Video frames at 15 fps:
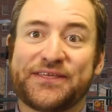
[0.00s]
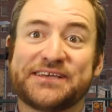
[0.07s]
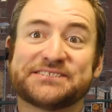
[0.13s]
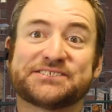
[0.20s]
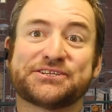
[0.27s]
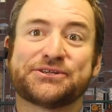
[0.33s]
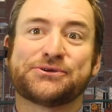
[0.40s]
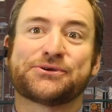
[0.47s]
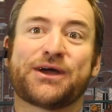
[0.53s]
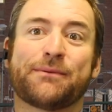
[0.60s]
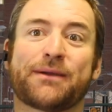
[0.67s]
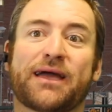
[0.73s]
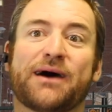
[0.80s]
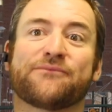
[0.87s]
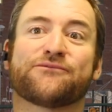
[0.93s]
Things to do
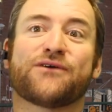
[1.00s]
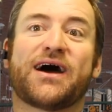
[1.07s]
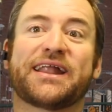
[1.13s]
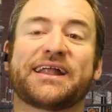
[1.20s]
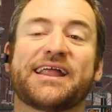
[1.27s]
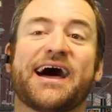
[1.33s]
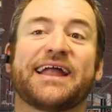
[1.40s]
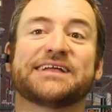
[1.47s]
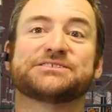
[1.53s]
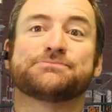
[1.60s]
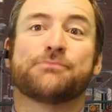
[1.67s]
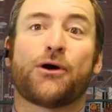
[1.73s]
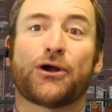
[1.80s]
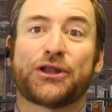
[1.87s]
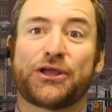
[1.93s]
coming up Friday night. It's
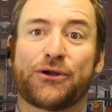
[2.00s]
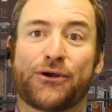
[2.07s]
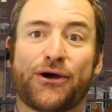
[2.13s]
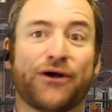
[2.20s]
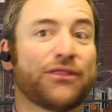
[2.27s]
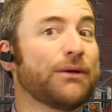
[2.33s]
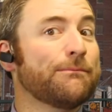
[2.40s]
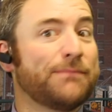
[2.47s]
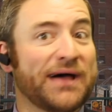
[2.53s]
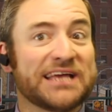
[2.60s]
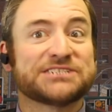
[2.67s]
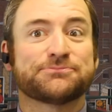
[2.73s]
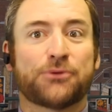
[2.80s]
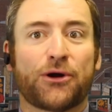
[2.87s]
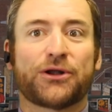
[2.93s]
Mardi Gras, the
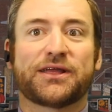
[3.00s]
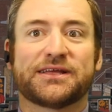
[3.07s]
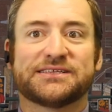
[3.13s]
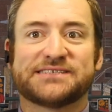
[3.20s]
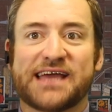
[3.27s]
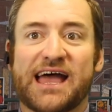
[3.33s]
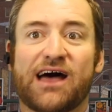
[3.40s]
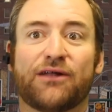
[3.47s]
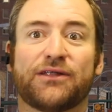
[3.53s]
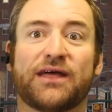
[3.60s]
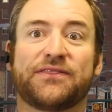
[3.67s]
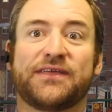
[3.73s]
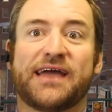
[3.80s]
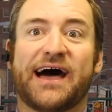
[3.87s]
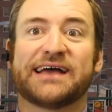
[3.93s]
best party in town
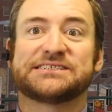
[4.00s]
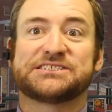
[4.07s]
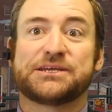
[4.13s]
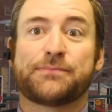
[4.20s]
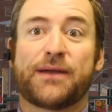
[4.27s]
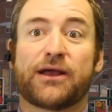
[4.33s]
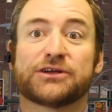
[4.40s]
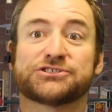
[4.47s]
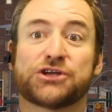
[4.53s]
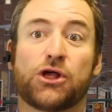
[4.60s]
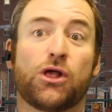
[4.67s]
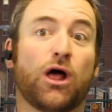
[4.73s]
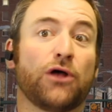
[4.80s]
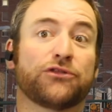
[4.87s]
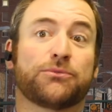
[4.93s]
at the IC Paris
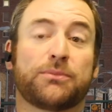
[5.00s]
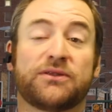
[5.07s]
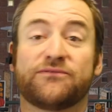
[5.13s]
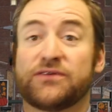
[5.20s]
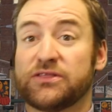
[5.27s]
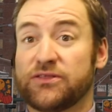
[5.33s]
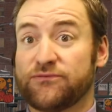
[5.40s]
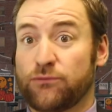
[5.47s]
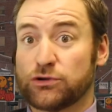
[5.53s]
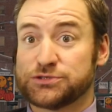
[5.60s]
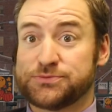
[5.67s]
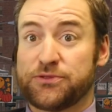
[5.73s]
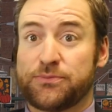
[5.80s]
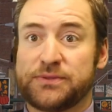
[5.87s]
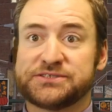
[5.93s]
Hall, ultimate event, the Fort
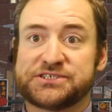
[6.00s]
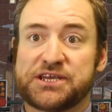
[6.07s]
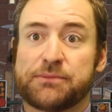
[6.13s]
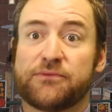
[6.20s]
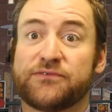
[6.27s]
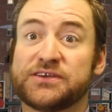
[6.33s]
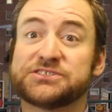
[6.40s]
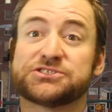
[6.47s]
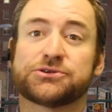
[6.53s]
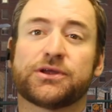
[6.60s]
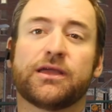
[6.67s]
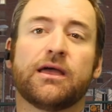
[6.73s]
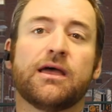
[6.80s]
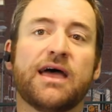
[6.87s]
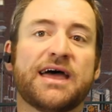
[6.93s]
Smith Museum of
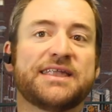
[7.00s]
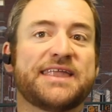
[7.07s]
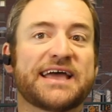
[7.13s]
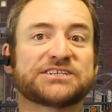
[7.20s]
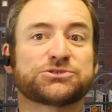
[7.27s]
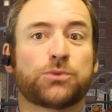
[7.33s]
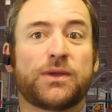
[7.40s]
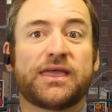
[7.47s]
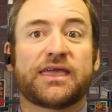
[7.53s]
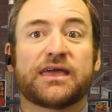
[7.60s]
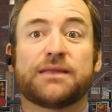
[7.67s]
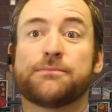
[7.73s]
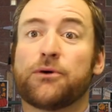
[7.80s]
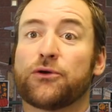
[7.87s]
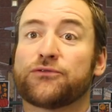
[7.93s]
History. Next
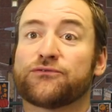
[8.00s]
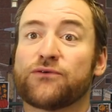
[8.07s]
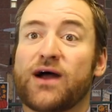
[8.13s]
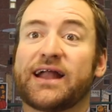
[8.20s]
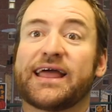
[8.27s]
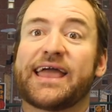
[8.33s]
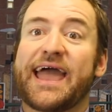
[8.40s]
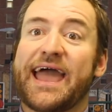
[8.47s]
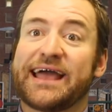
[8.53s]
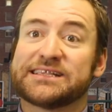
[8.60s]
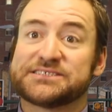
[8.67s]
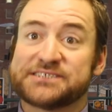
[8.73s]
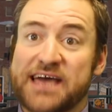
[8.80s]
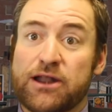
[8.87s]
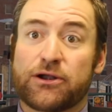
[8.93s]
weekend, both Friday
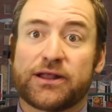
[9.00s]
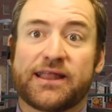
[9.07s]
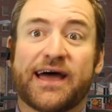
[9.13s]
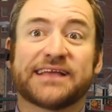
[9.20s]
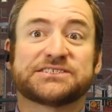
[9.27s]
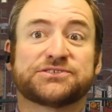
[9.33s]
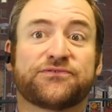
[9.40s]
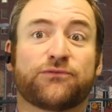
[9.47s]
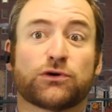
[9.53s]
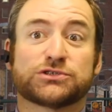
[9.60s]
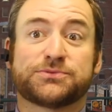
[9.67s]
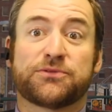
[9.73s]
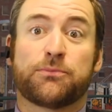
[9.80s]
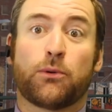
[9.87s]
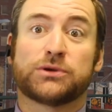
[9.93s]
and Saturday nights, the
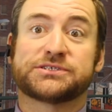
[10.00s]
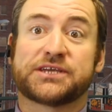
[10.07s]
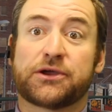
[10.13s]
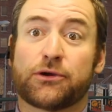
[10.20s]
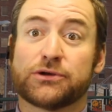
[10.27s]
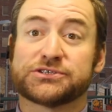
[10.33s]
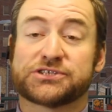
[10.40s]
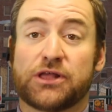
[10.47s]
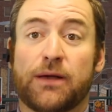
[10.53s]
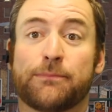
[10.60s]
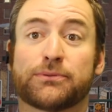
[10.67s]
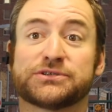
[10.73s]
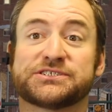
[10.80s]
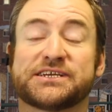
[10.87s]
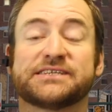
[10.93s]
Fort Smith Boys and Girls Club
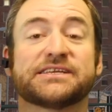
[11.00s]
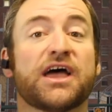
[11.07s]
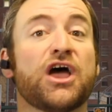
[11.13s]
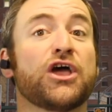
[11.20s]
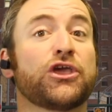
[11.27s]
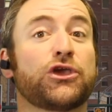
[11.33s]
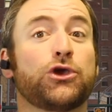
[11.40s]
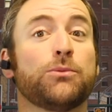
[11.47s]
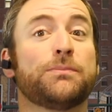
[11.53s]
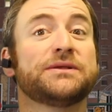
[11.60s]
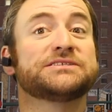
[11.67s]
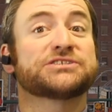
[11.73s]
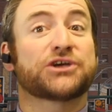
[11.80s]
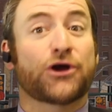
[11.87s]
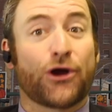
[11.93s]
present
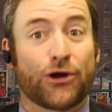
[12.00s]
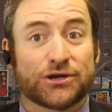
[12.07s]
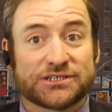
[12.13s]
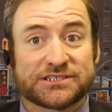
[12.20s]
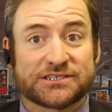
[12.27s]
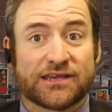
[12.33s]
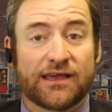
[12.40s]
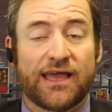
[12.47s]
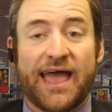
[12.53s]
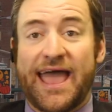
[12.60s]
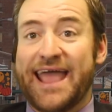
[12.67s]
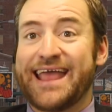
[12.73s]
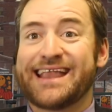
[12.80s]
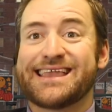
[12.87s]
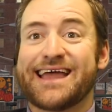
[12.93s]
Cupid's Curse,
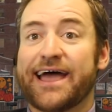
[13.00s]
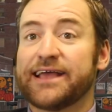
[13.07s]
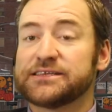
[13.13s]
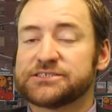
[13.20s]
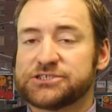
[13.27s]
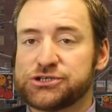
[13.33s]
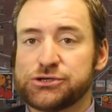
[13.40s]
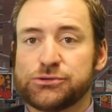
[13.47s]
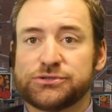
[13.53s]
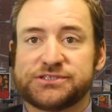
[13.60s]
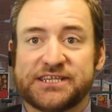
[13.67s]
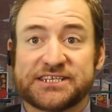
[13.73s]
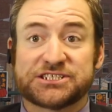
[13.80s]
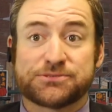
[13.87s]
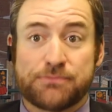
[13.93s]
A Night to
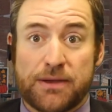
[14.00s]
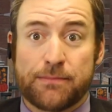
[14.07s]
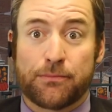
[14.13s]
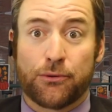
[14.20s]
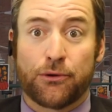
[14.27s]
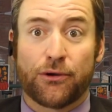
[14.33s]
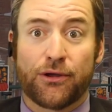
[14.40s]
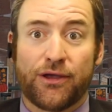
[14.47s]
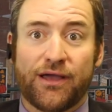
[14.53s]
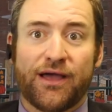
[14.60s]
Dismember,